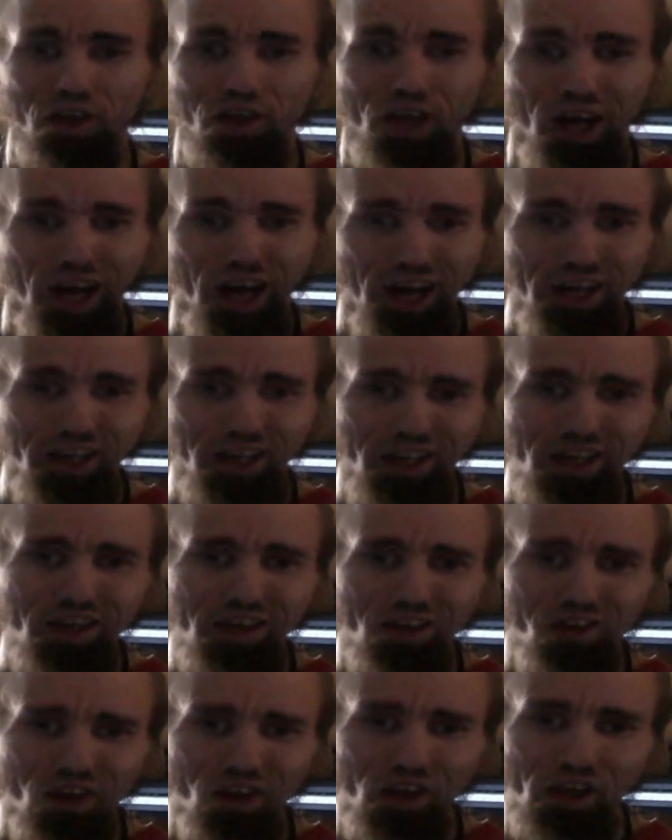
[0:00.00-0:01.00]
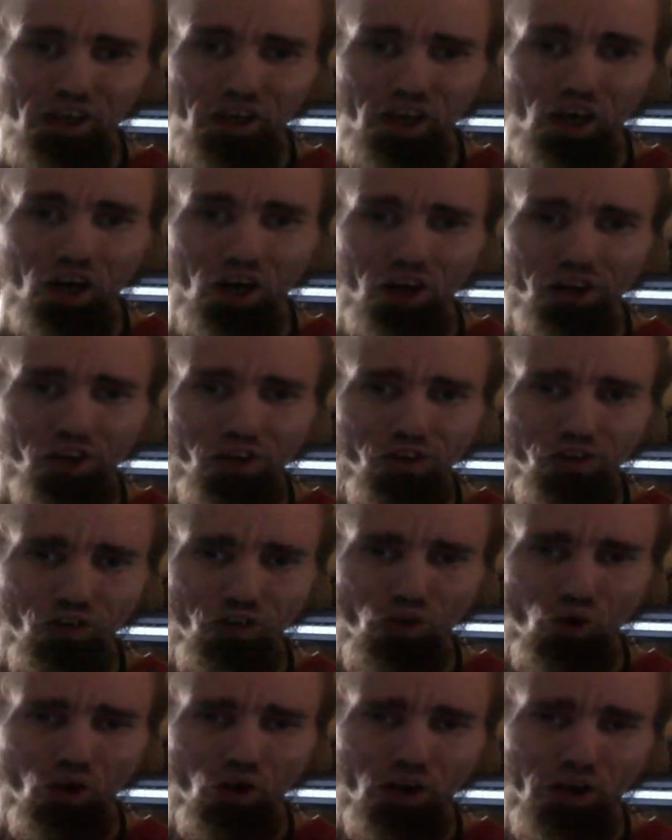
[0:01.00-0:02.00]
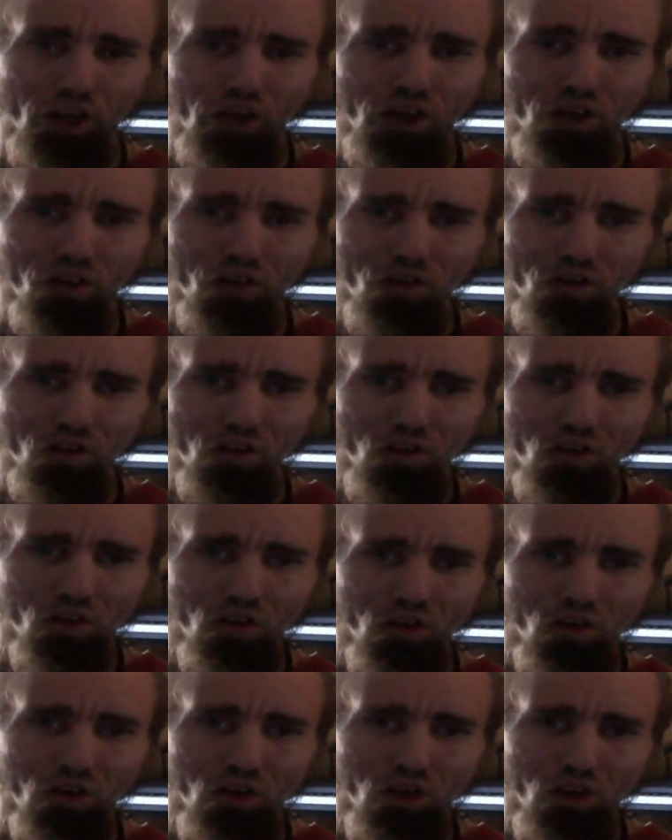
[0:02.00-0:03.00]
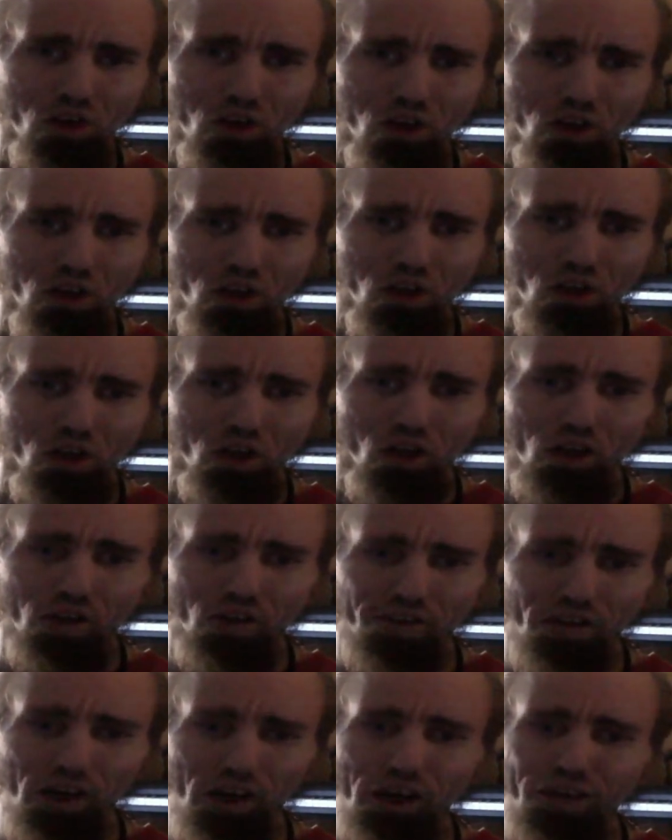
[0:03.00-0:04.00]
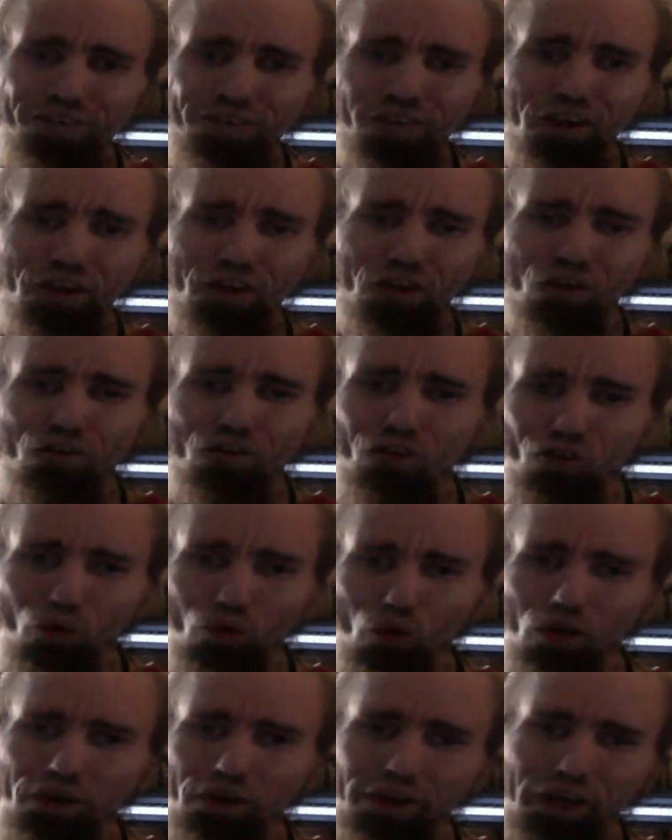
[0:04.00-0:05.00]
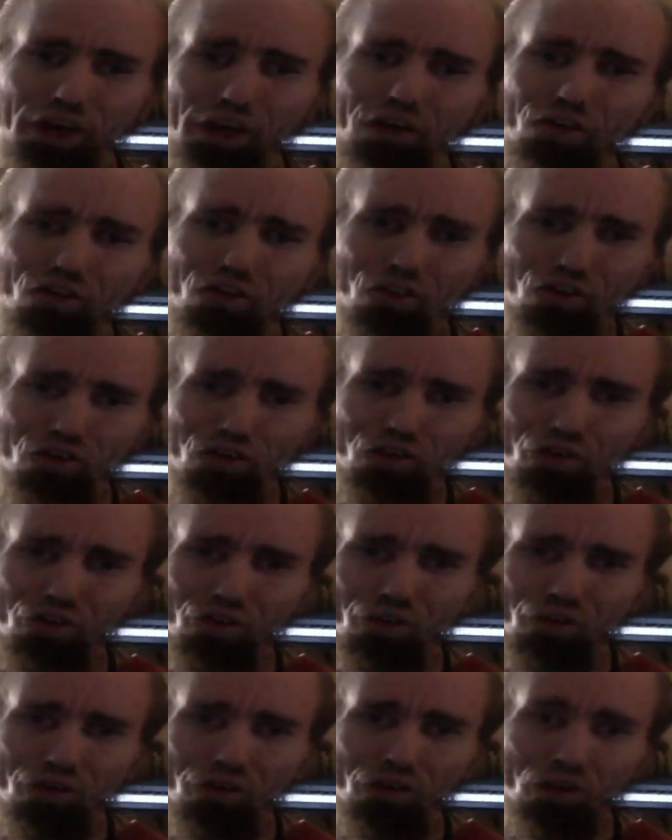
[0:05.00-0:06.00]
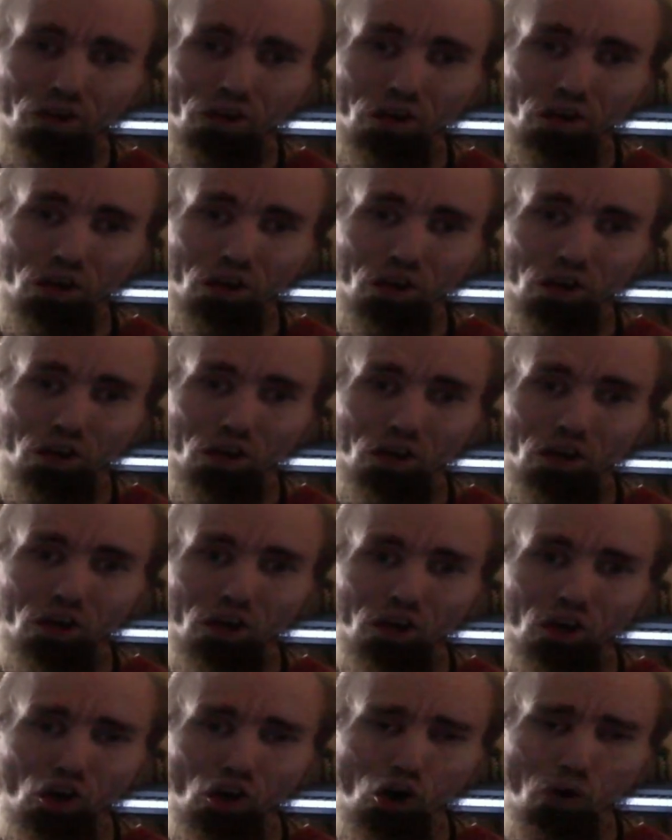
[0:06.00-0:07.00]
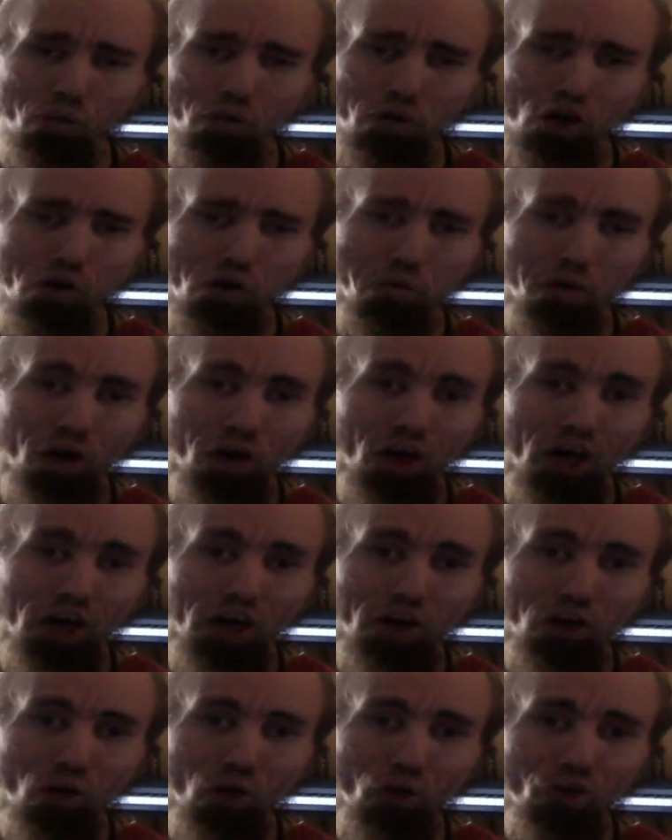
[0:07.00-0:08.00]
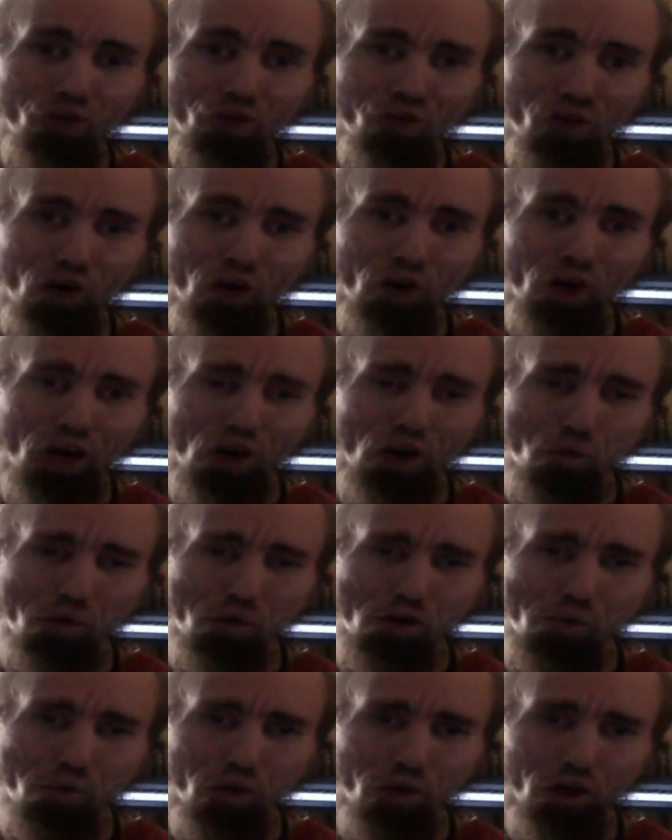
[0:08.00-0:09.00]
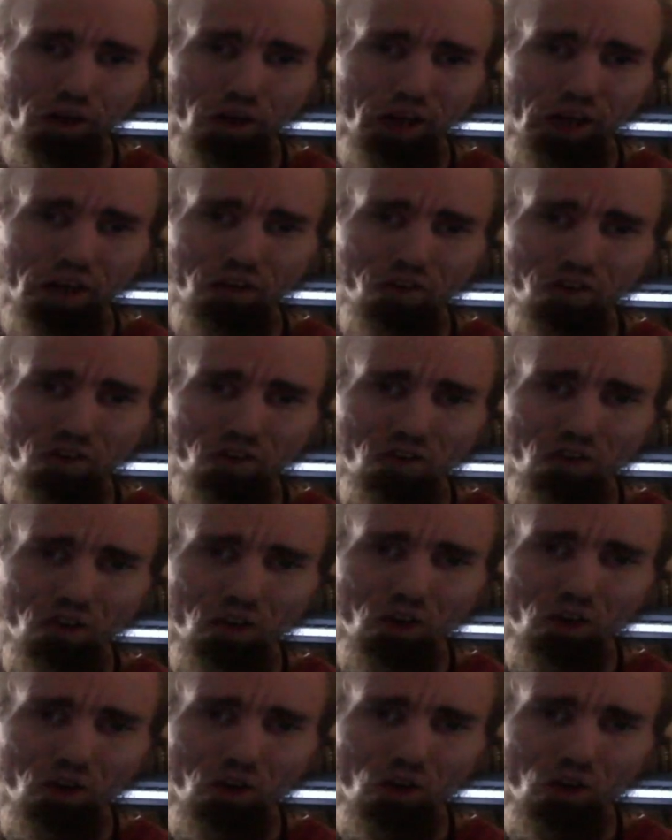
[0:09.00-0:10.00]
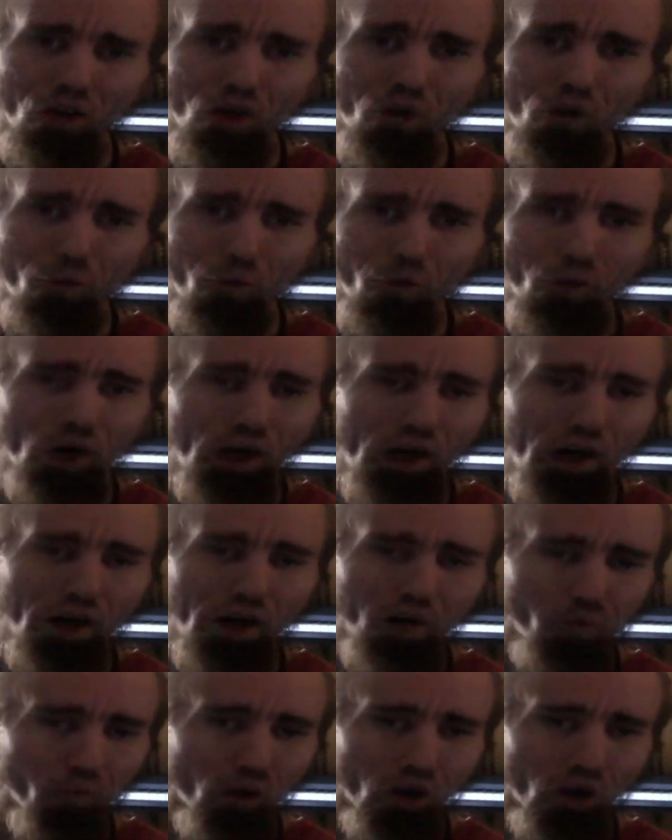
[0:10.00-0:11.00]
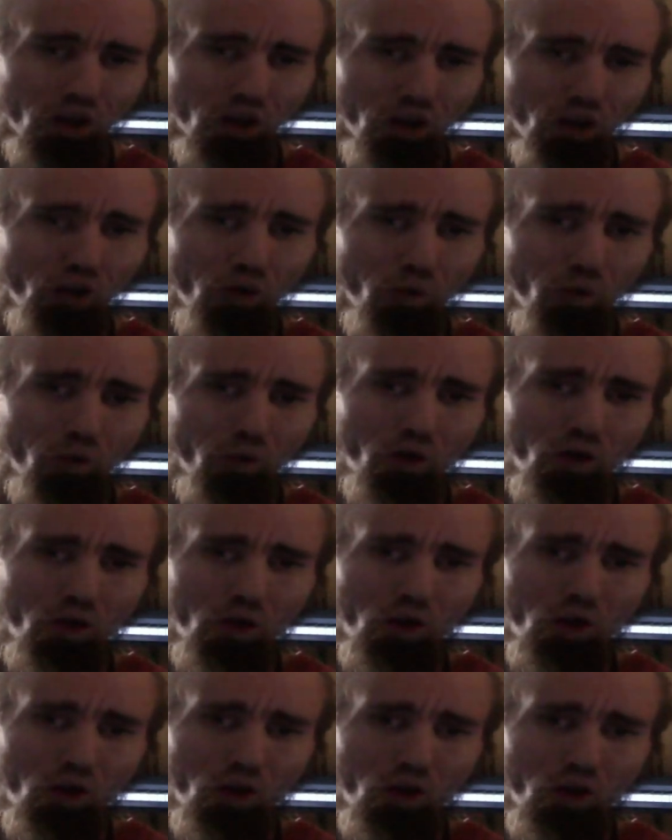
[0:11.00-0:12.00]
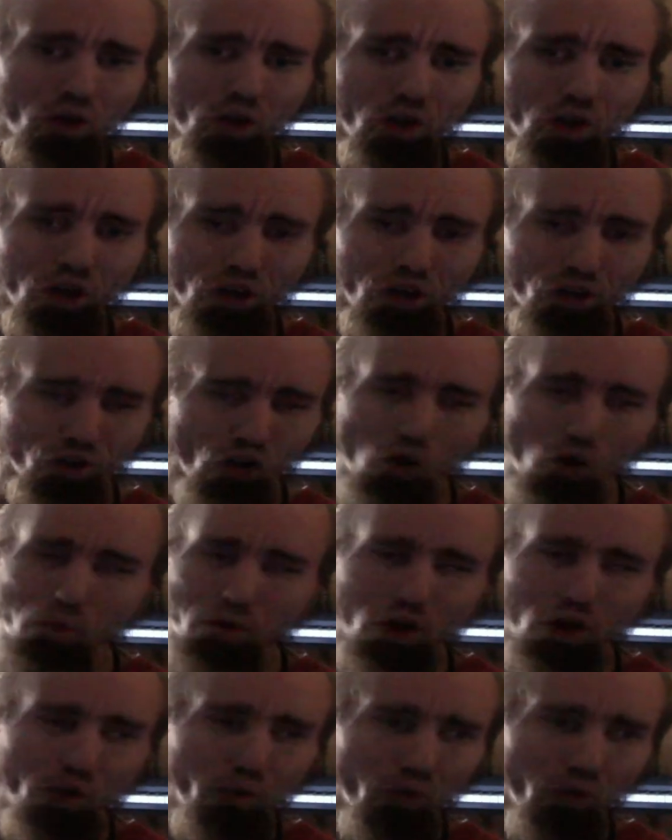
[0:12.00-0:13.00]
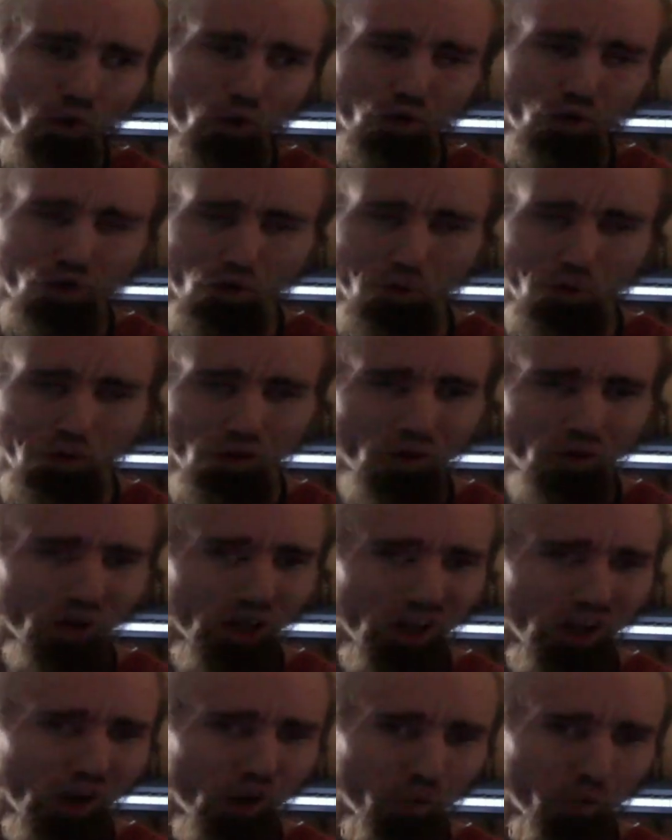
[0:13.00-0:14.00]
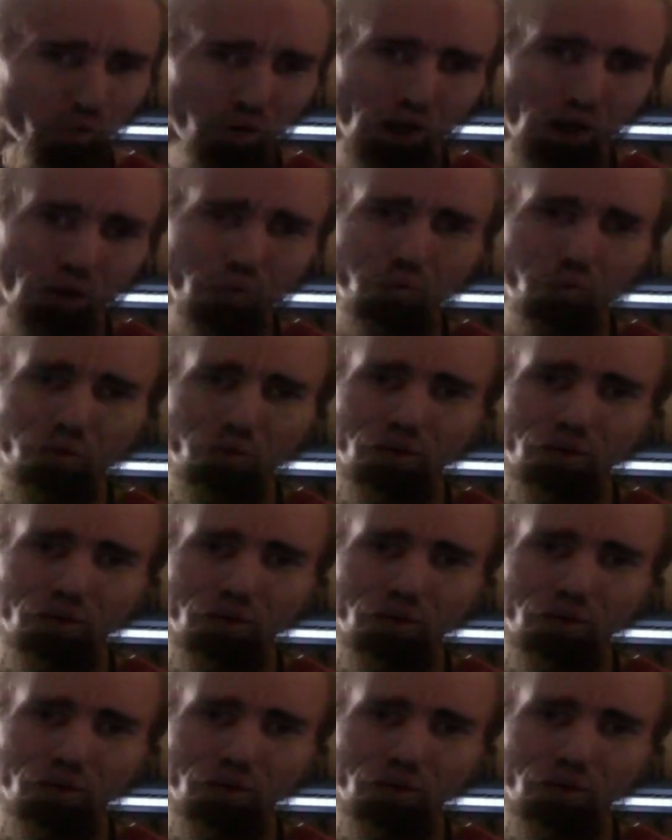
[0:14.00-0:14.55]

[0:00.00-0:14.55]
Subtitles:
I need to take care of this court case. Because like I said, this court case could open up a lot of doors for a lot of people, and that's what I want to do, is open up doors for people to help them.